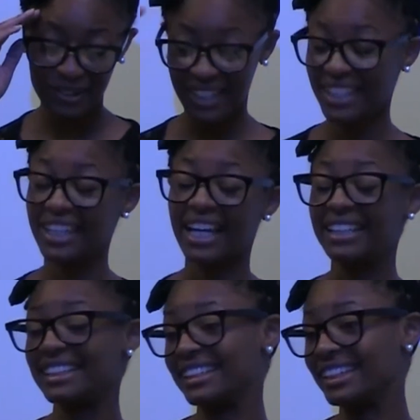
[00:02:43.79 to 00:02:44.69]
thinking
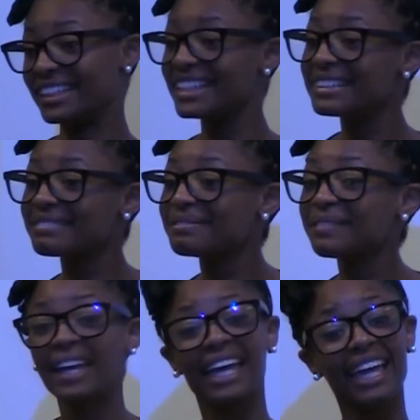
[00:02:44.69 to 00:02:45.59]
I didn't get it,
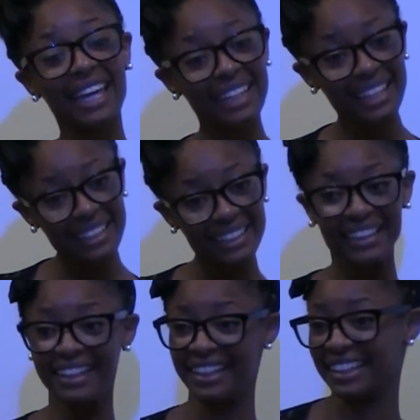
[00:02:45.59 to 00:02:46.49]
and I
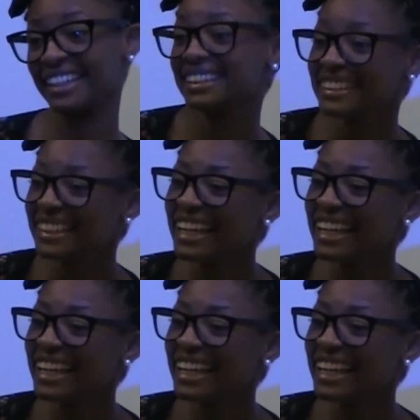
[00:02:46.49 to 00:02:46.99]
didn't get it.